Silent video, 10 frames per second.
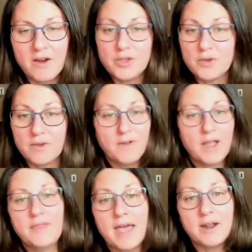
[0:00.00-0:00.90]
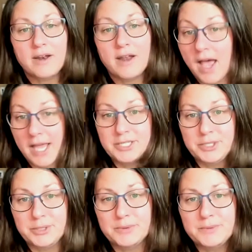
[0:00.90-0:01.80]
and you can find on
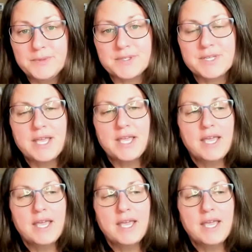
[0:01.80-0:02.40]
iTunes.